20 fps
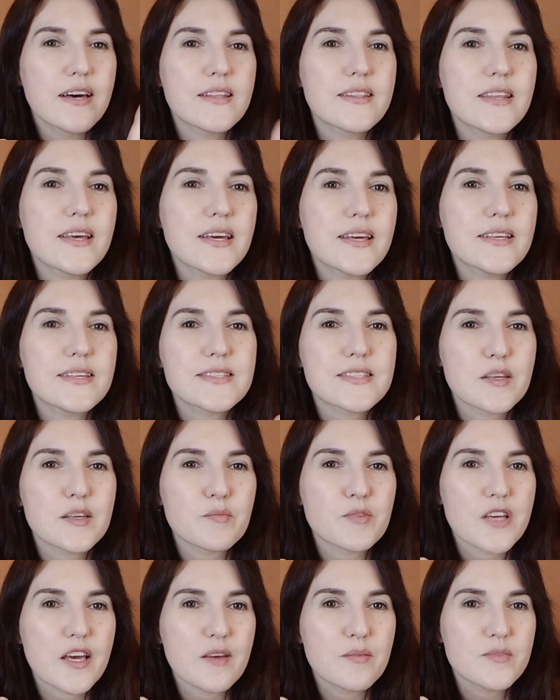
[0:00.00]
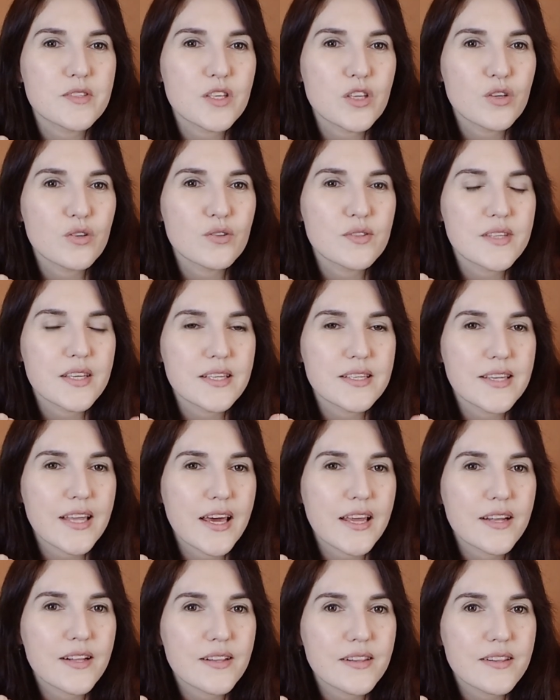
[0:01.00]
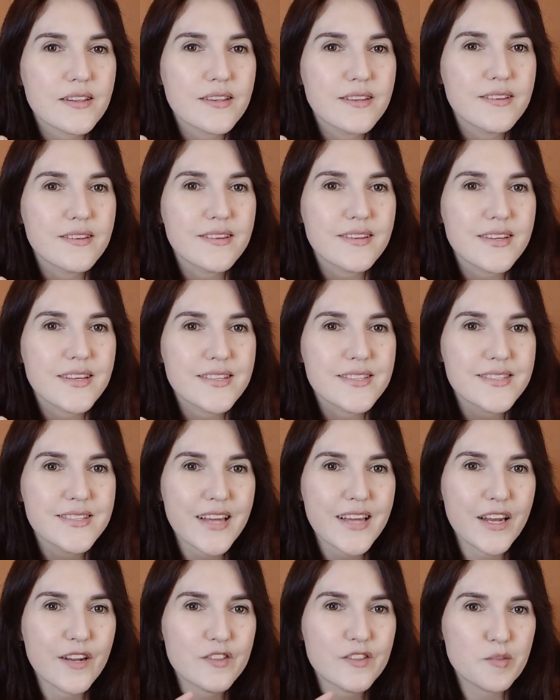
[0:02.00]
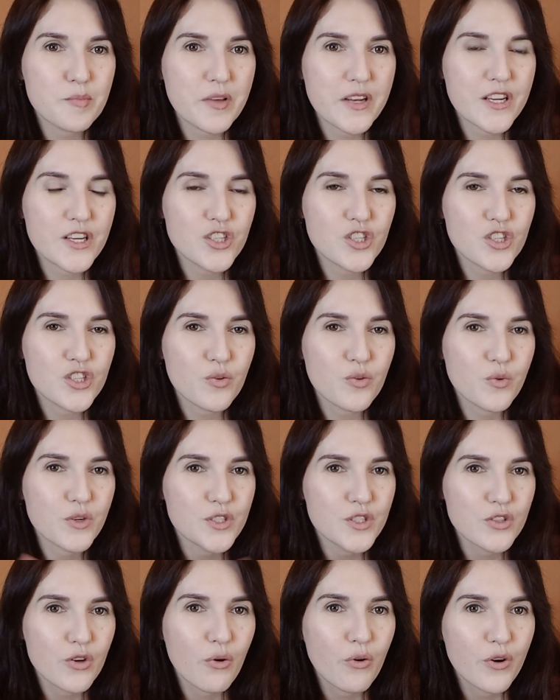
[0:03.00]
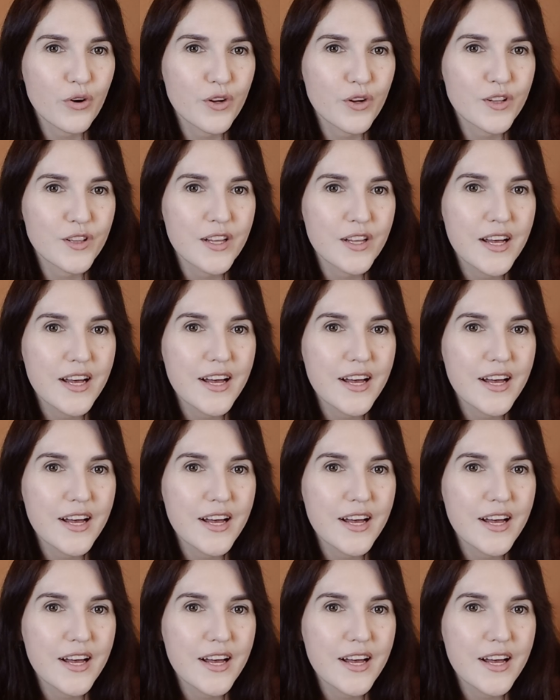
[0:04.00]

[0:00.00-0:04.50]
they sometimes use nettle instead of spinach or sorrel,